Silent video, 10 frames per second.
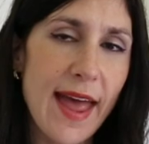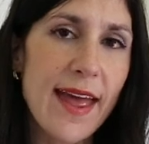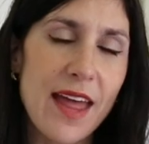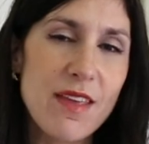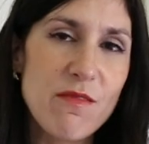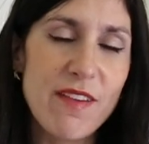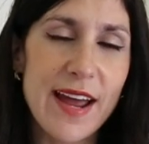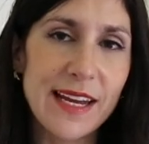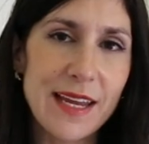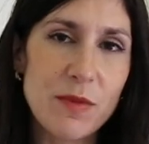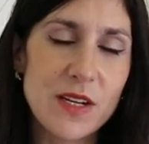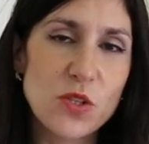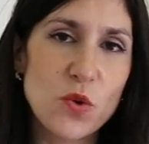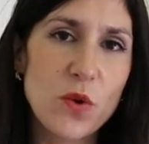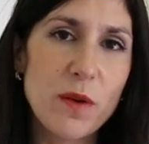that. And then finally, I'm going
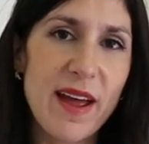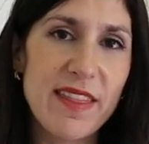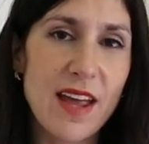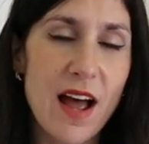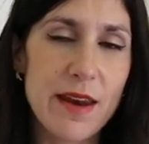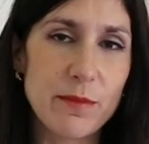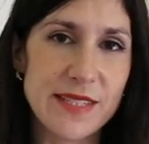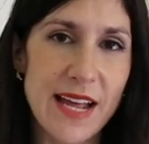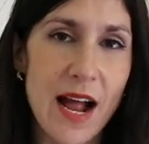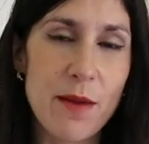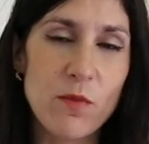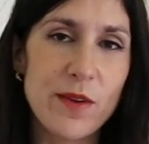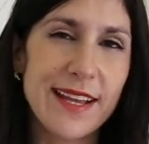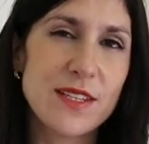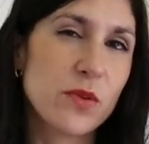to talk about the items that I'm
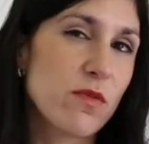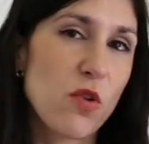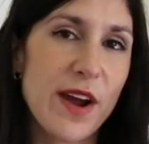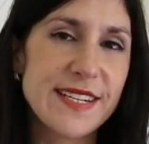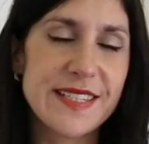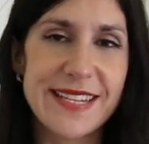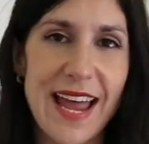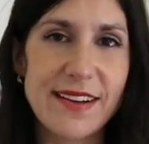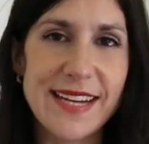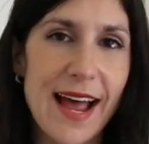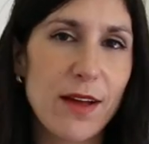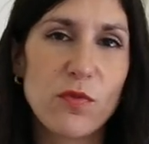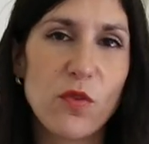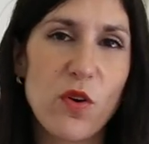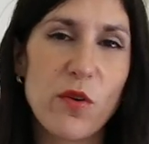really sort of trying to scout out
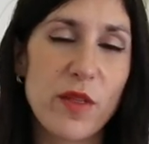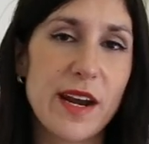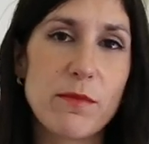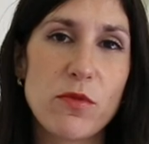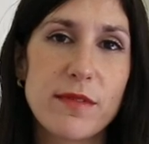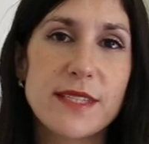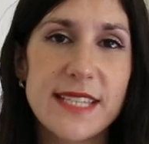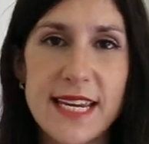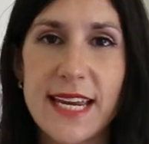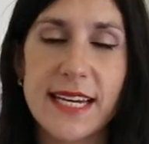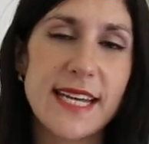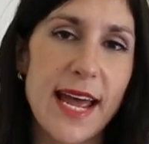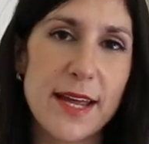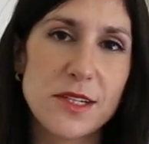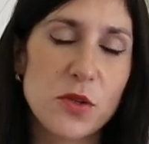for, or that I'm seeking to
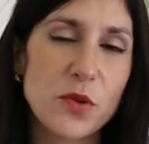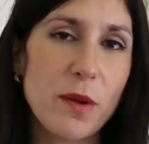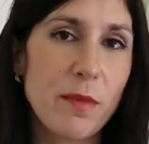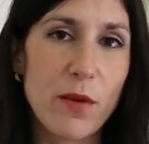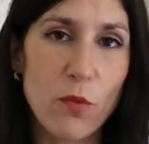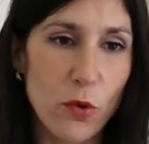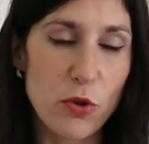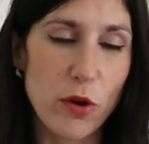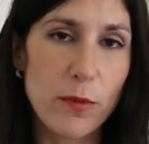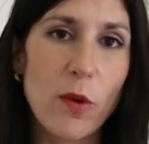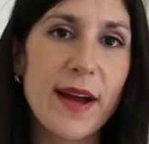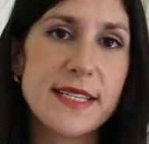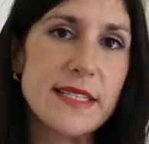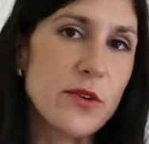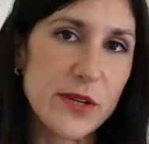add to my wardrobe
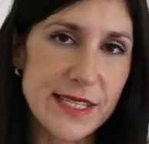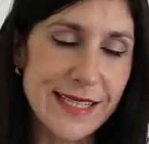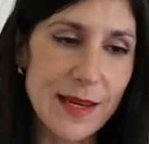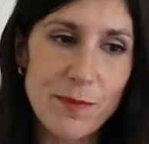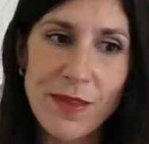quite seriously.